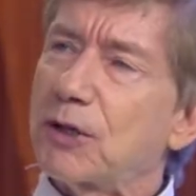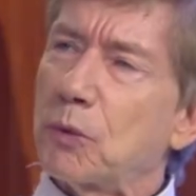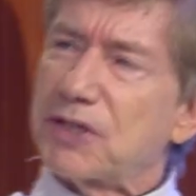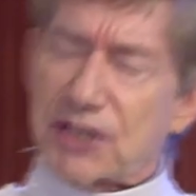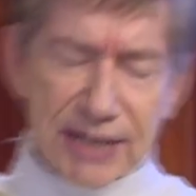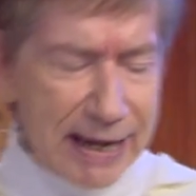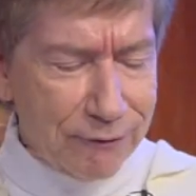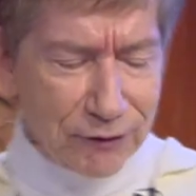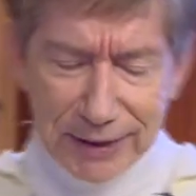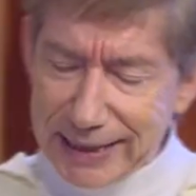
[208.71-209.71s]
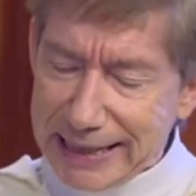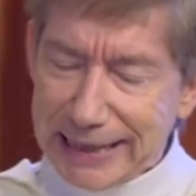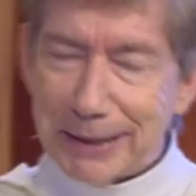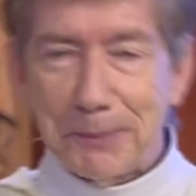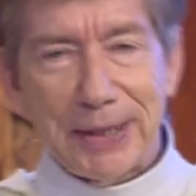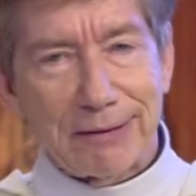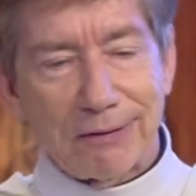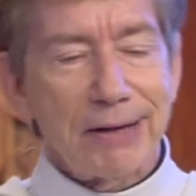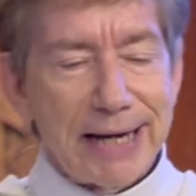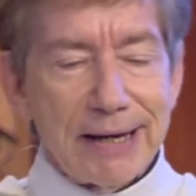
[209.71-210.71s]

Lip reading: that was safely in the middle.